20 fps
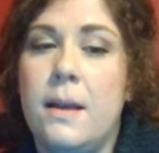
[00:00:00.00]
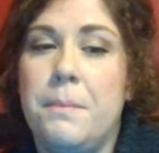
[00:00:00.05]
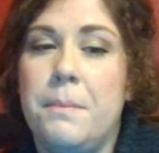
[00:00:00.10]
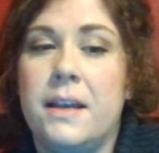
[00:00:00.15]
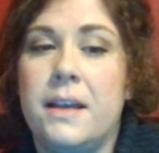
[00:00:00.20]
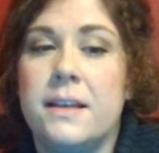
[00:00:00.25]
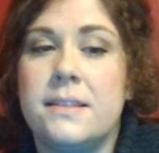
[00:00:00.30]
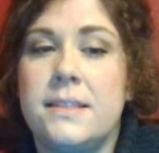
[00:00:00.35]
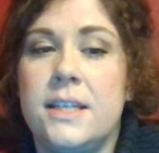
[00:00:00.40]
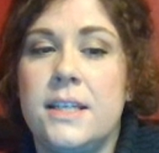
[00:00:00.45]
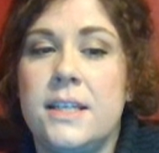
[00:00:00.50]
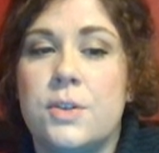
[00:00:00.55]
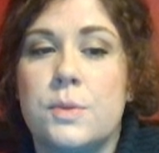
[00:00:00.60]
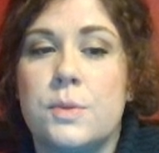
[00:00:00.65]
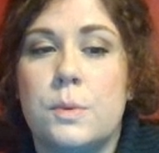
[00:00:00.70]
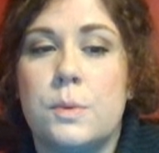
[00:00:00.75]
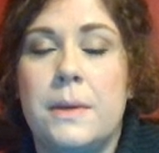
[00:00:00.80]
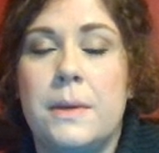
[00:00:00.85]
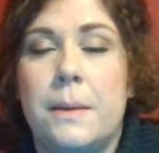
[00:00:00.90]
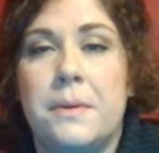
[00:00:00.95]
because
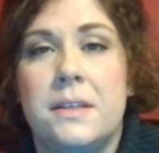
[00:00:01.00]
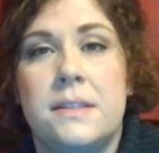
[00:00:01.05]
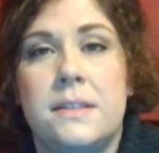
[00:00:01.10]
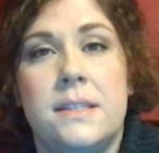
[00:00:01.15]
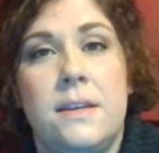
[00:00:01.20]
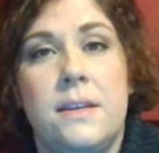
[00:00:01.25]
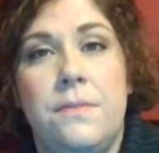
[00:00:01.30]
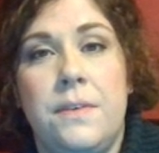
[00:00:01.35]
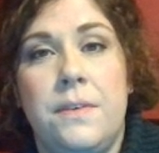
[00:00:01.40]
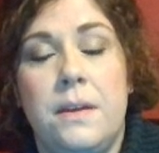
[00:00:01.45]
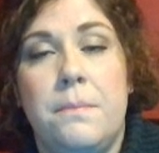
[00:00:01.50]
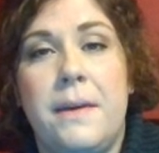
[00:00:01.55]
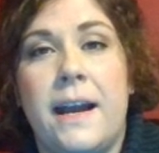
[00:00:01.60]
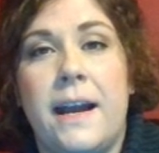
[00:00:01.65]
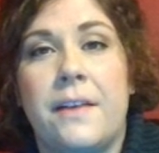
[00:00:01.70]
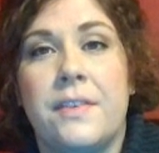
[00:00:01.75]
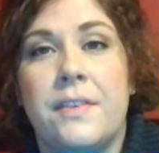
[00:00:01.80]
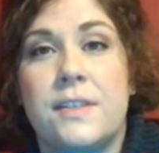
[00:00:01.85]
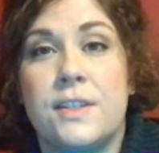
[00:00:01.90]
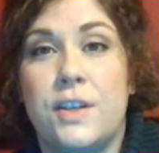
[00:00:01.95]
teachers will be able to see
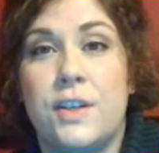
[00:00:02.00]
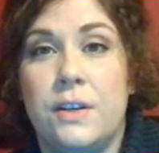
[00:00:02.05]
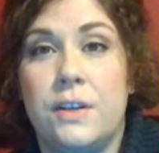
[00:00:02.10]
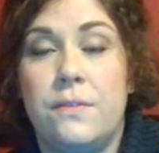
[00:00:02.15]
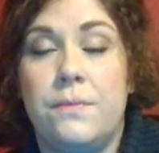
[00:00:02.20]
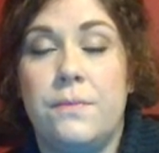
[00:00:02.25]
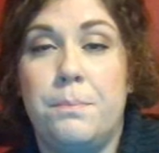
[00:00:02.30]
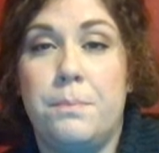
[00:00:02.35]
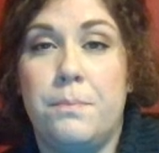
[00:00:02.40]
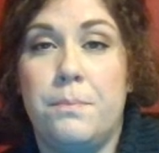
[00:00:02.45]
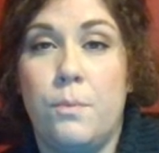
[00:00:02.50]
feedback that's good